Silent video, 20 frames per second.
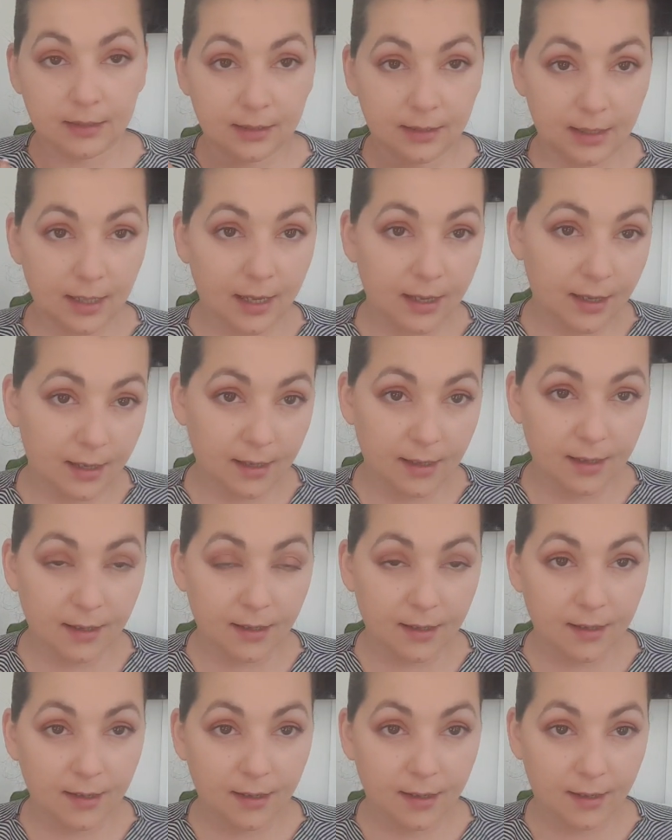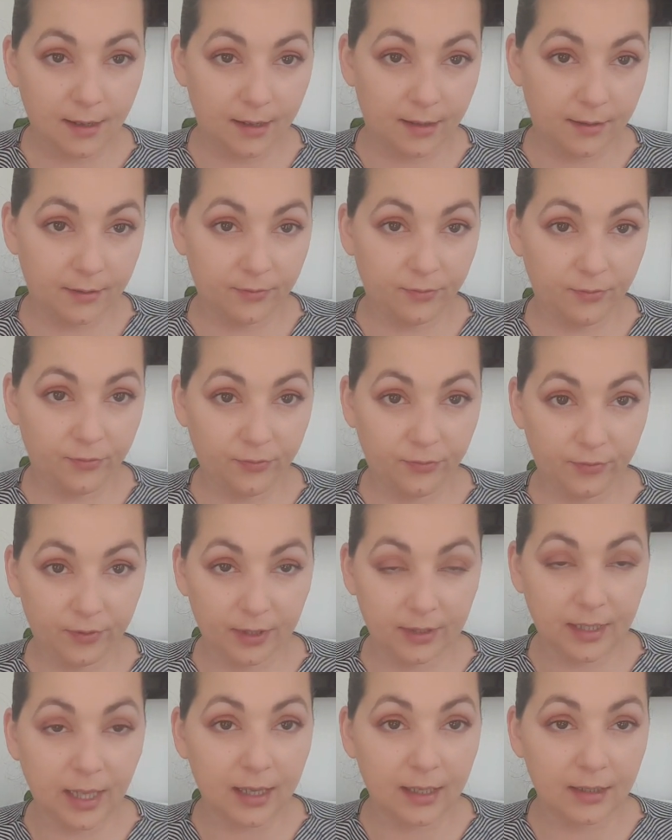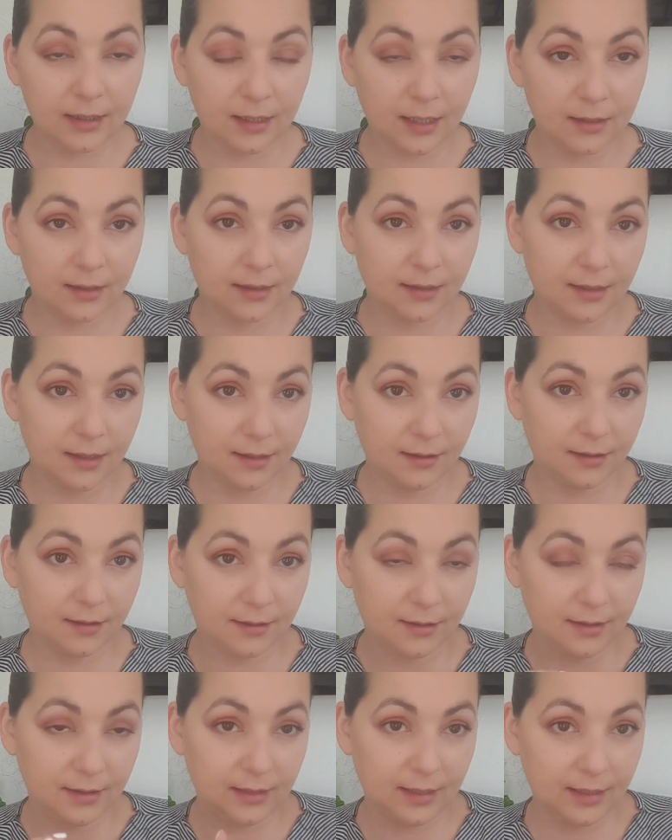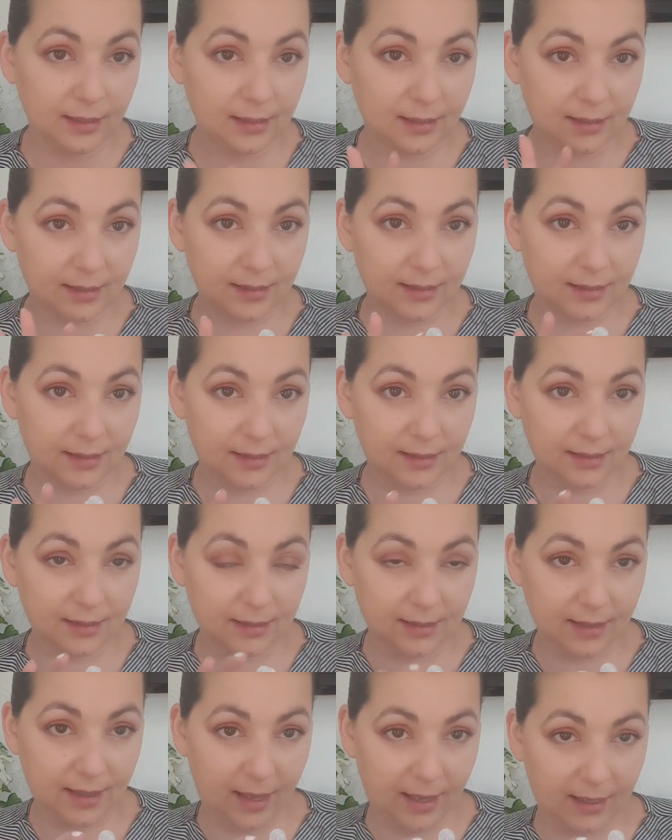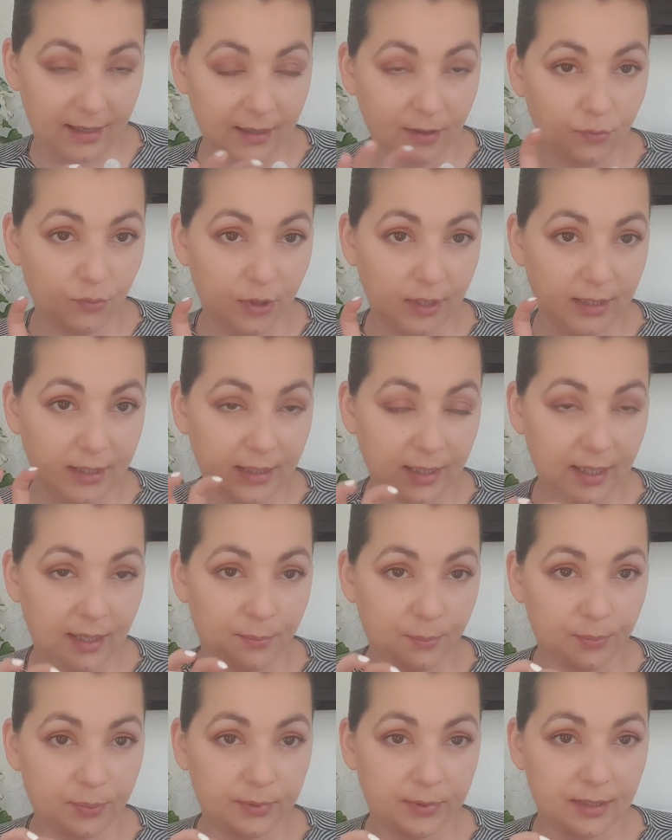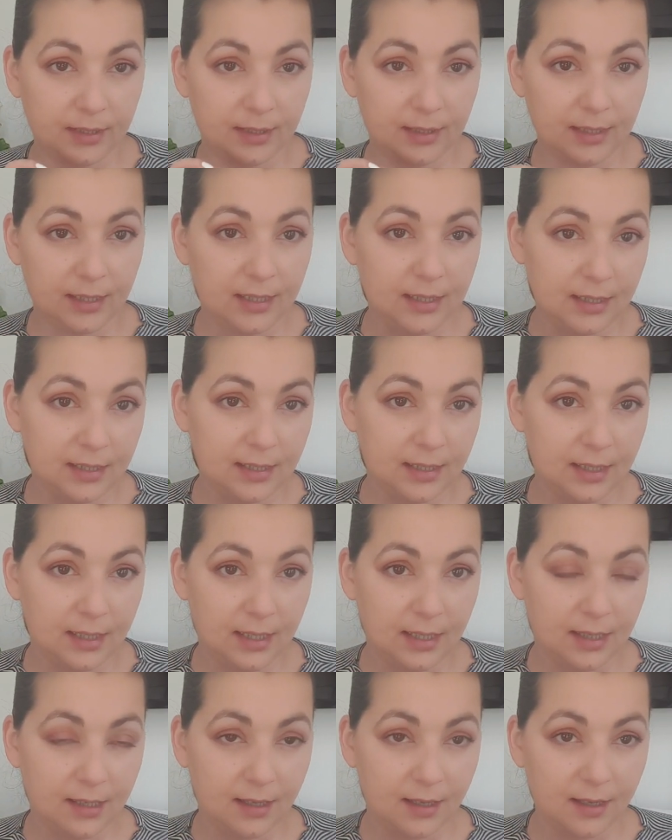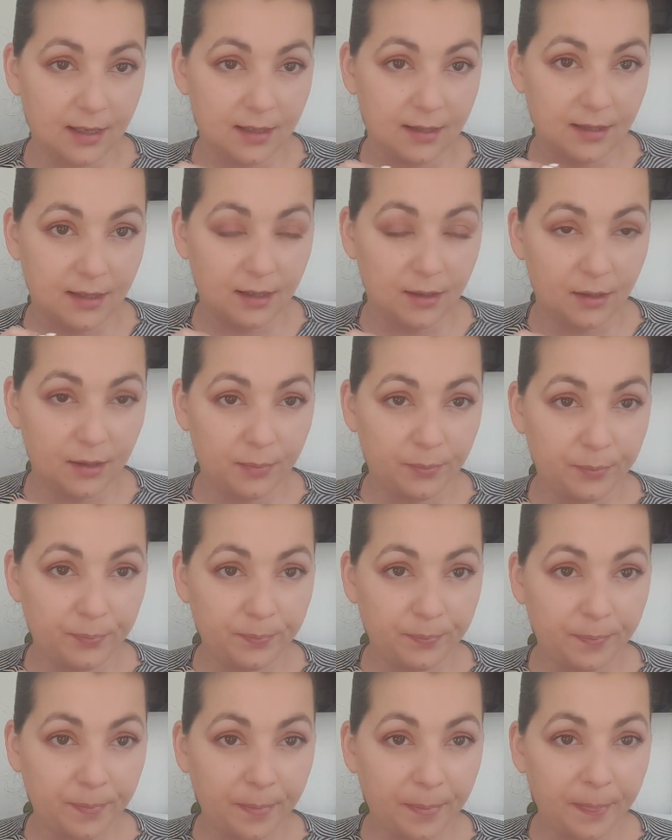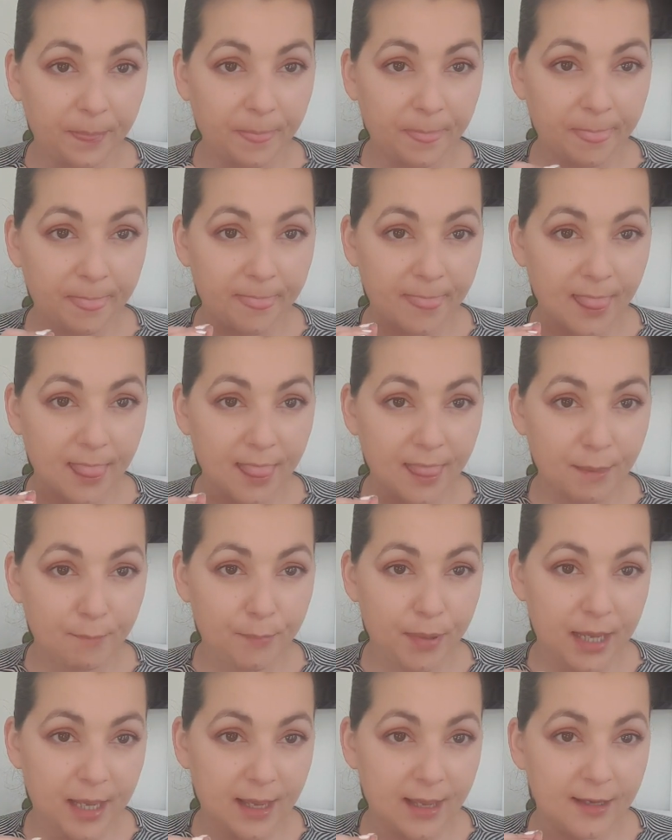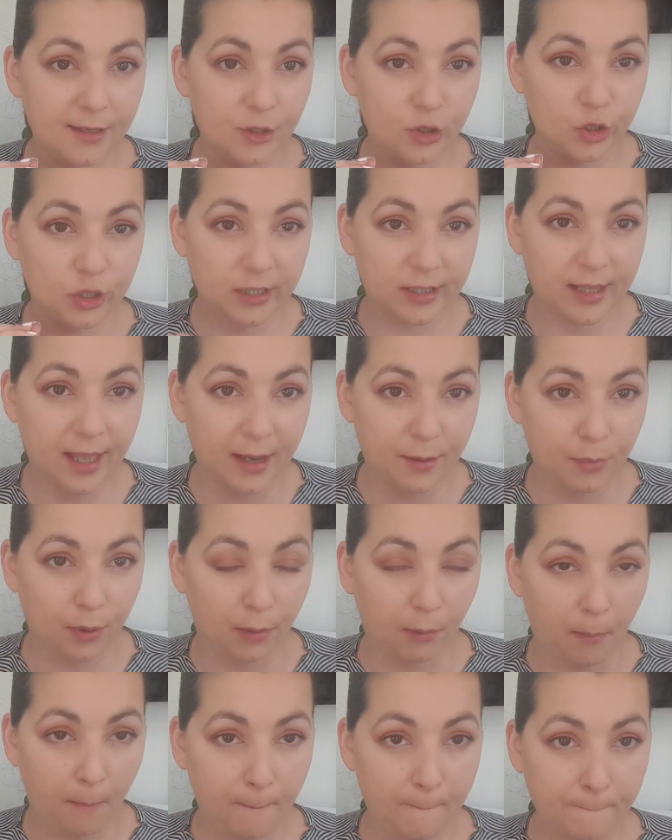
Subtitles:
they have this thing will keep the EC and the pH stable.